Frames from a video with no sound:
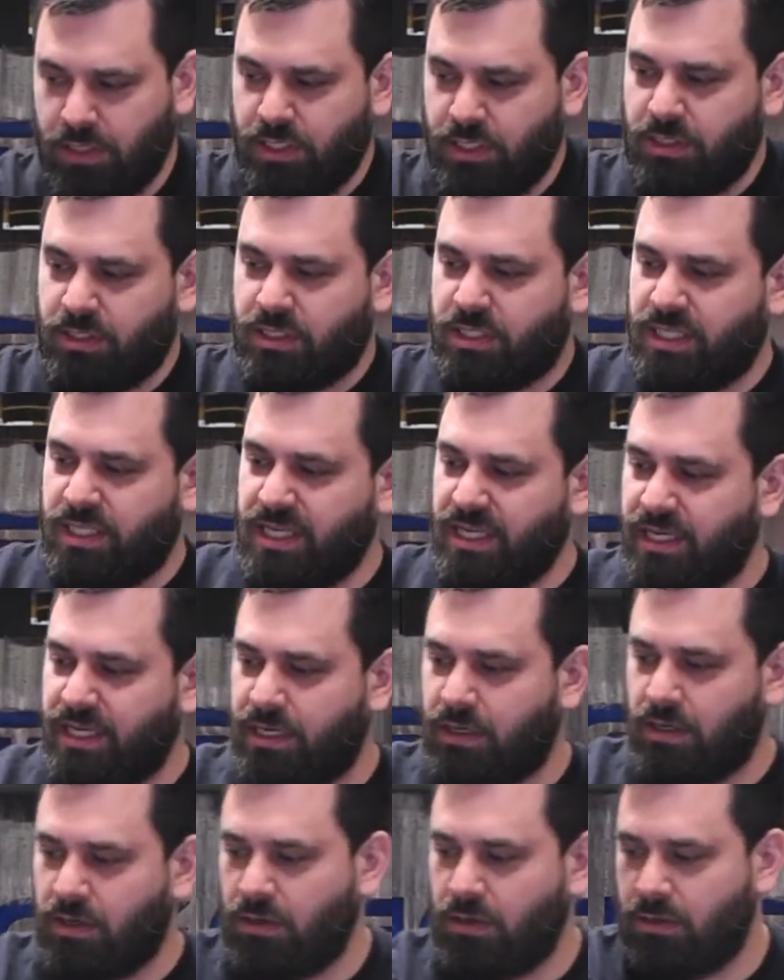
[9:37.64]
you can see
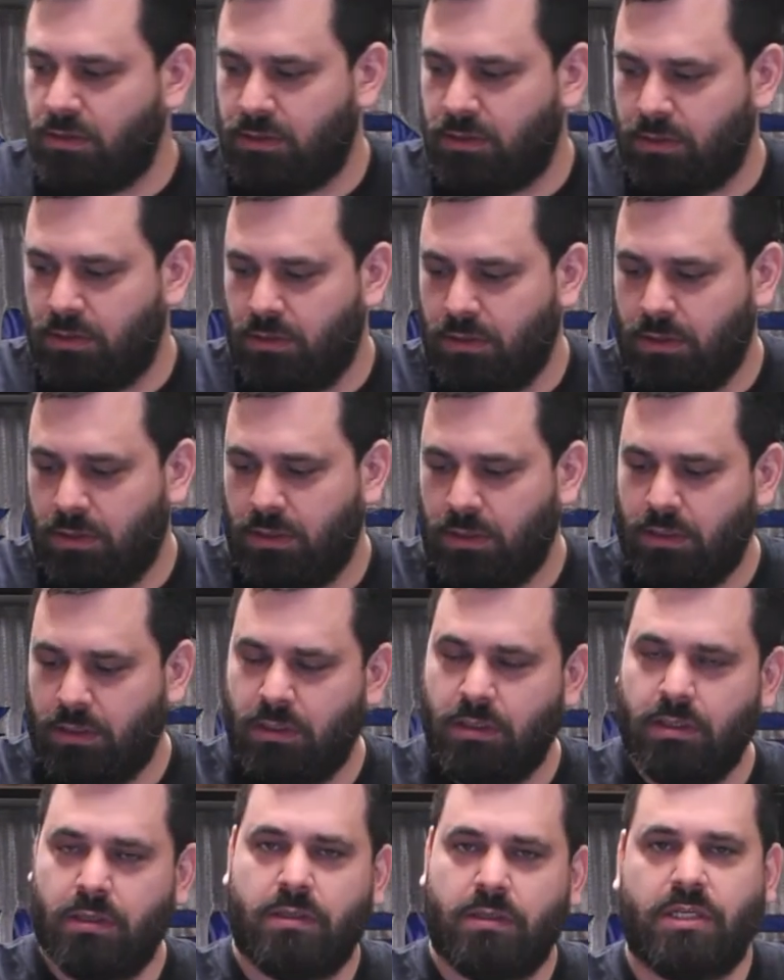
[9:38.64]
here
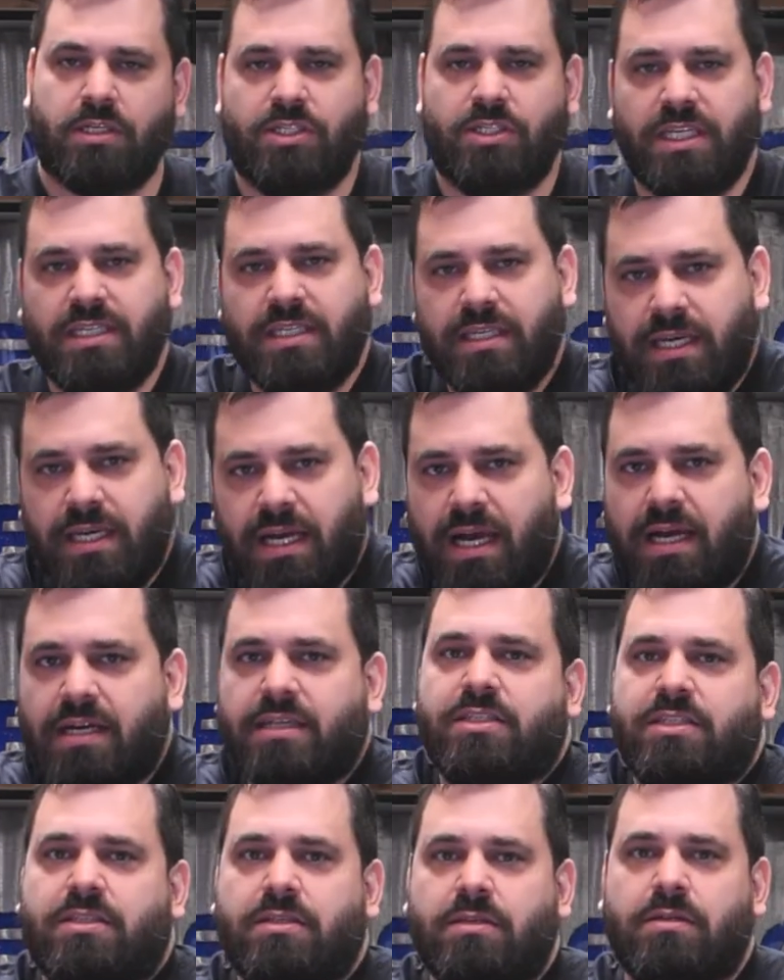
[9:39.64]
the
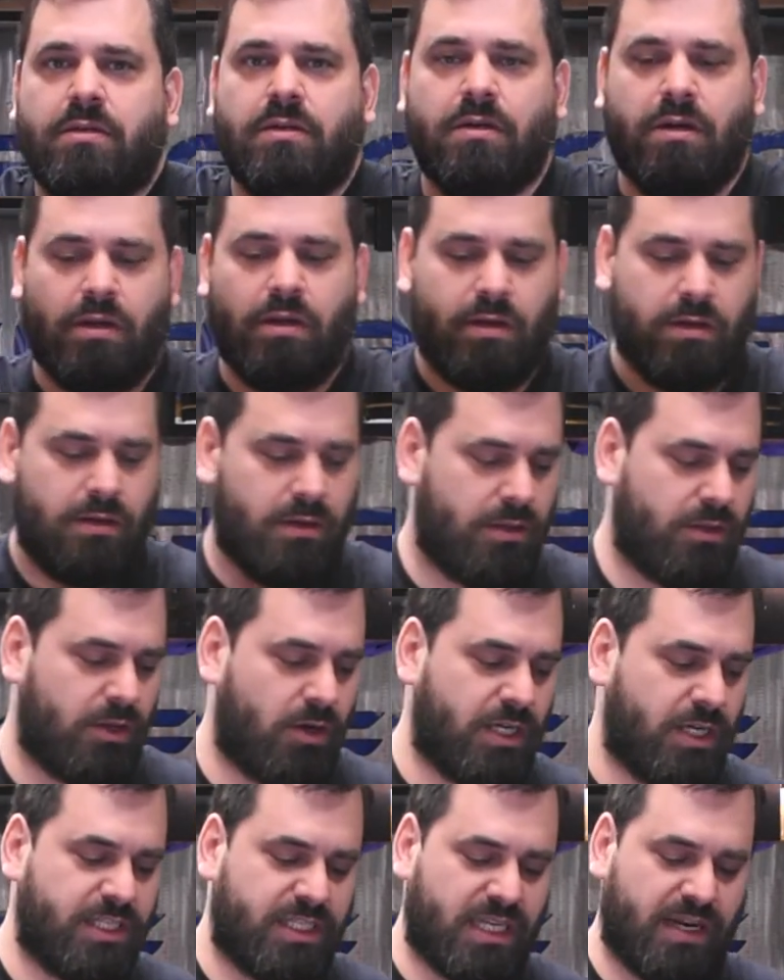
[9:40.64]
GTX
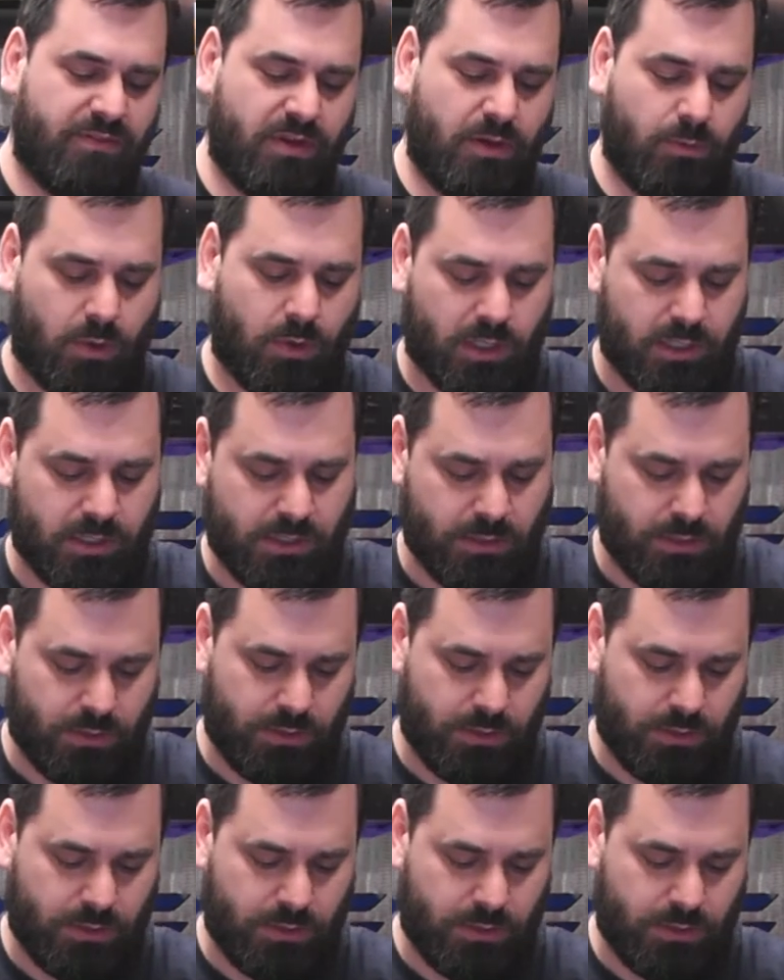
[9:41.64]
3071